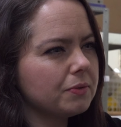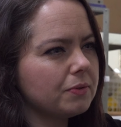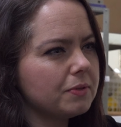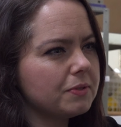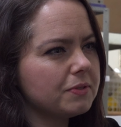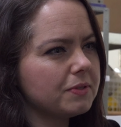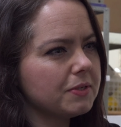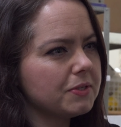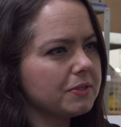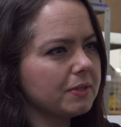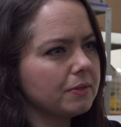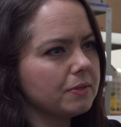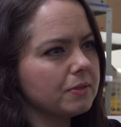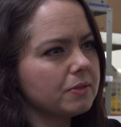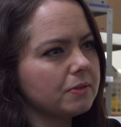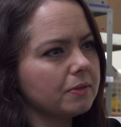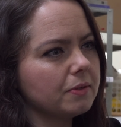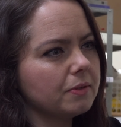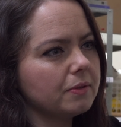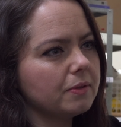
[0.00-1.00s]
there's this sense
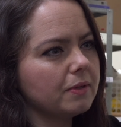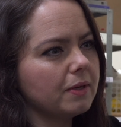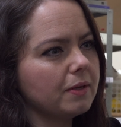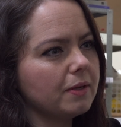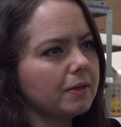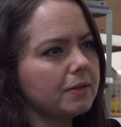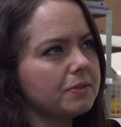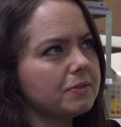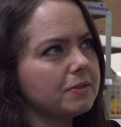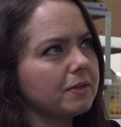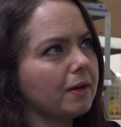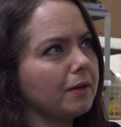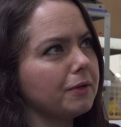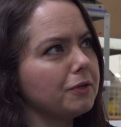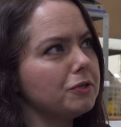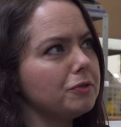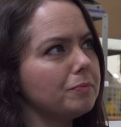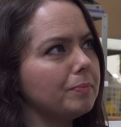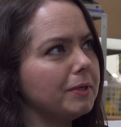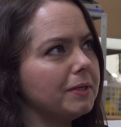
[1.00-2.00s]
that it's a
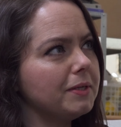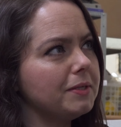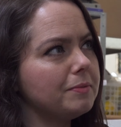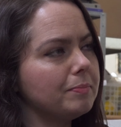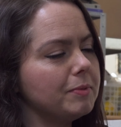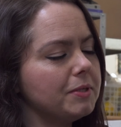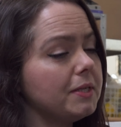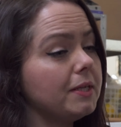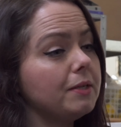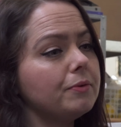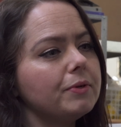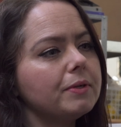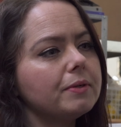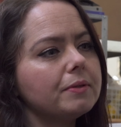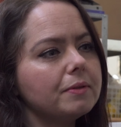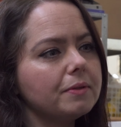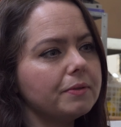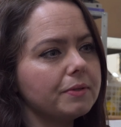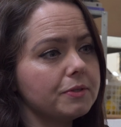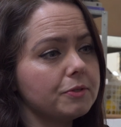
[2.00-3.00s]
handmade
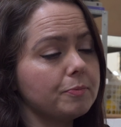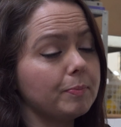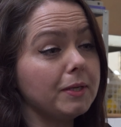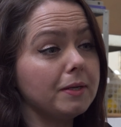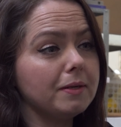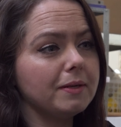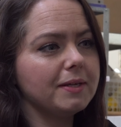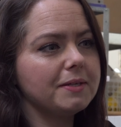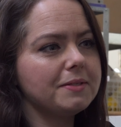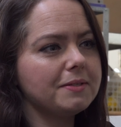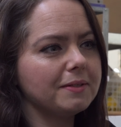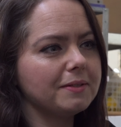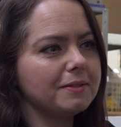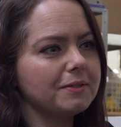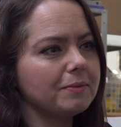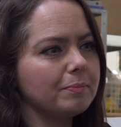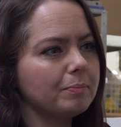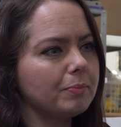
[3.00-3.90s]
material that's been knitted,